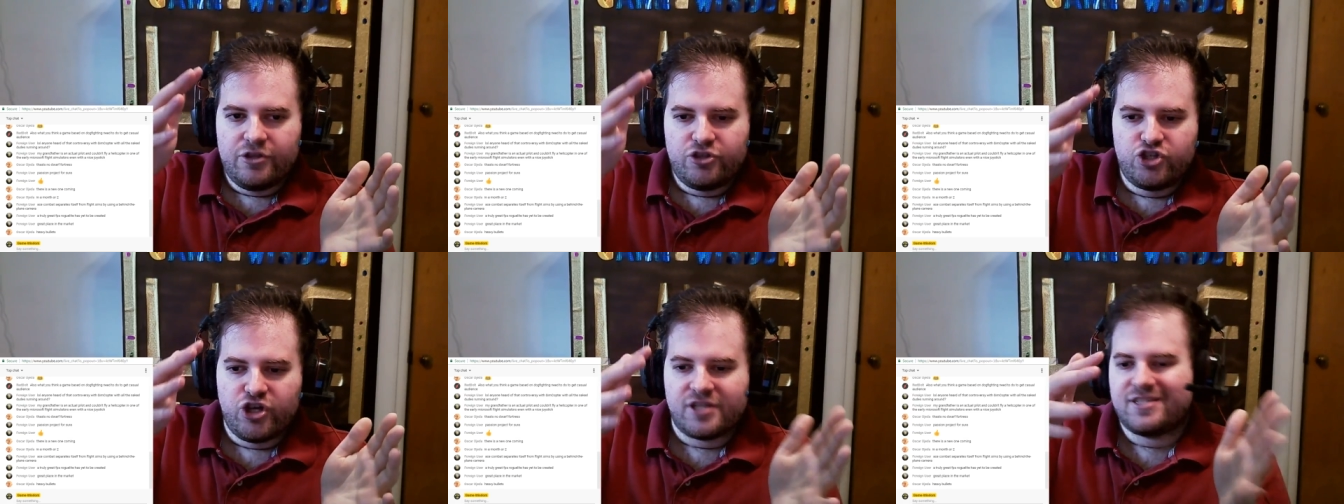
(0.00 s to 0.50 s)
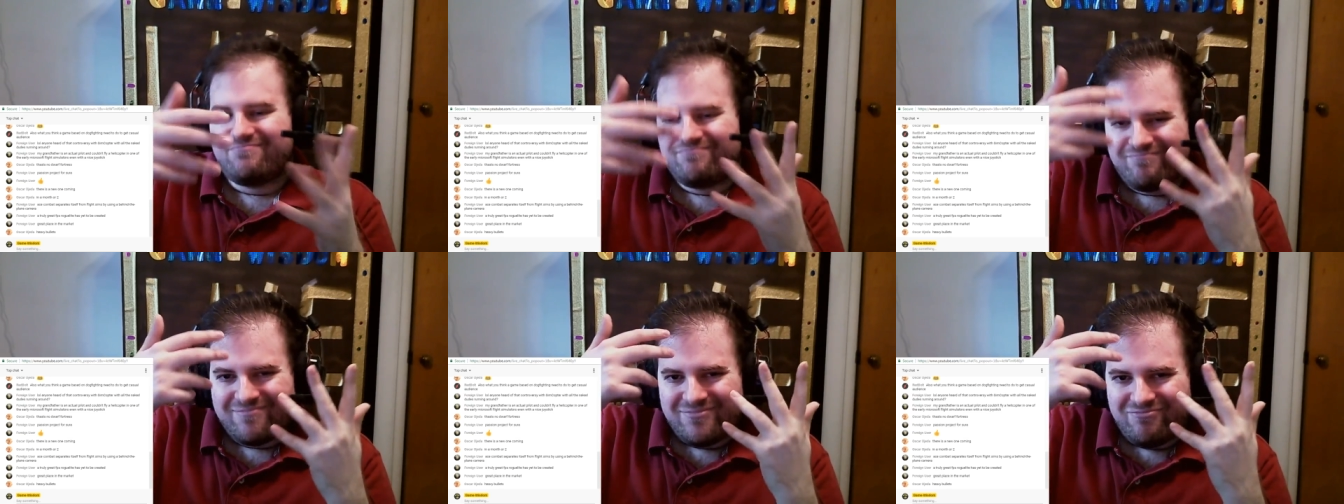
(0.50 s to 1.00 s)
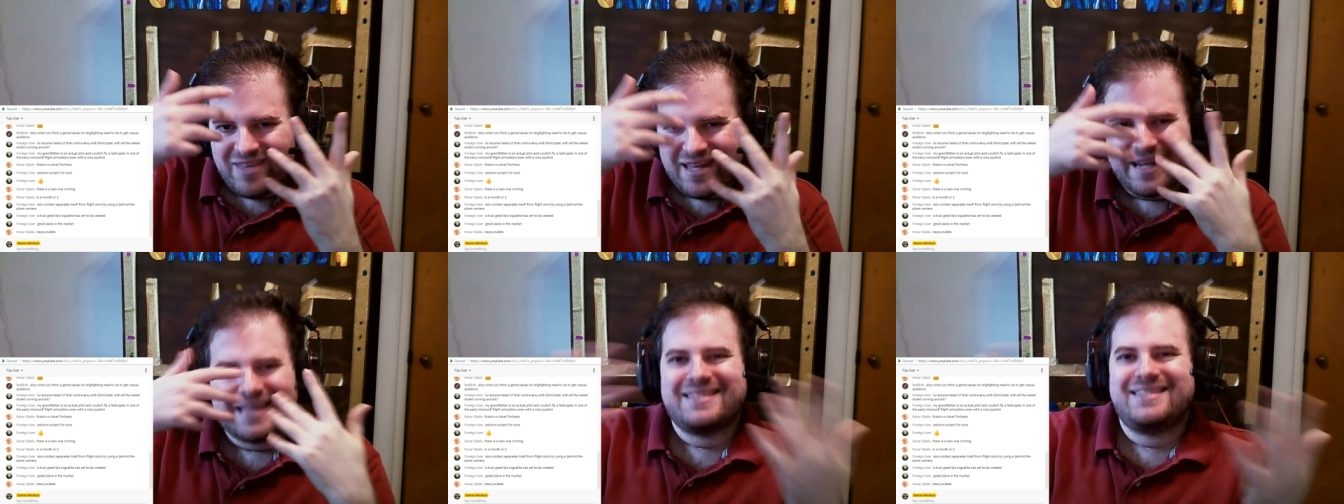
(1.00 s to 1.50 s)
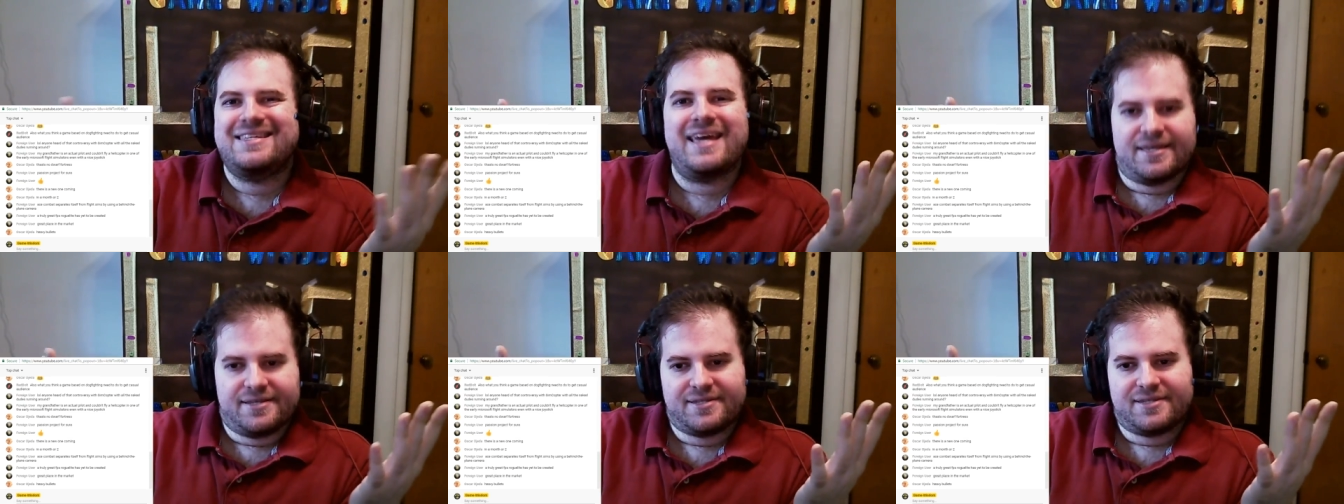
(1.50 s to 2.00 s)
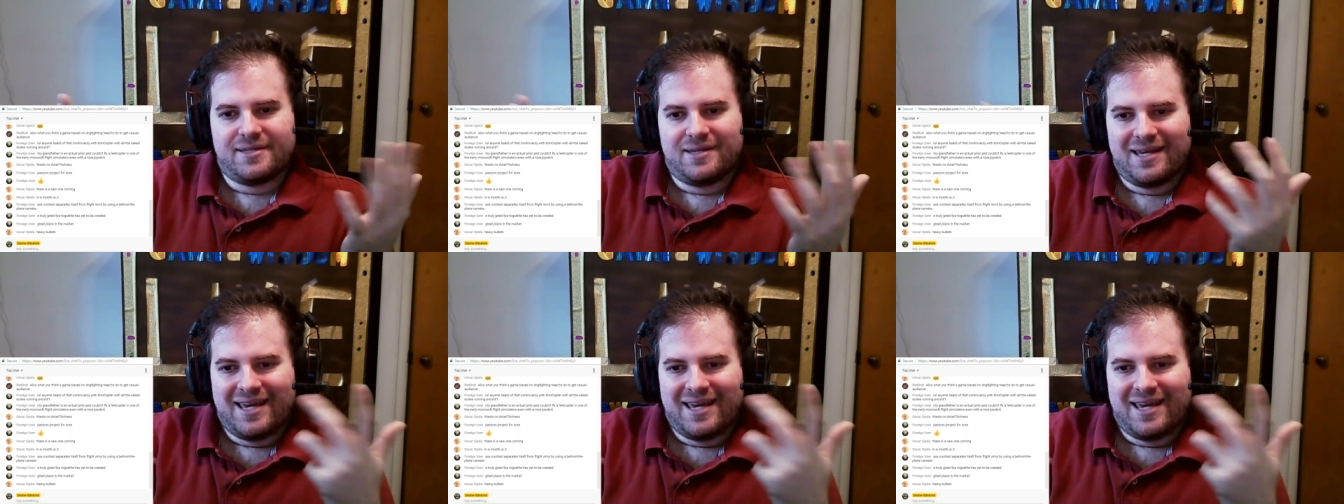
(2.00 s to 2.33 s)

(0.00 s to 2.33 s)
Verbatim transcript: just, it exists?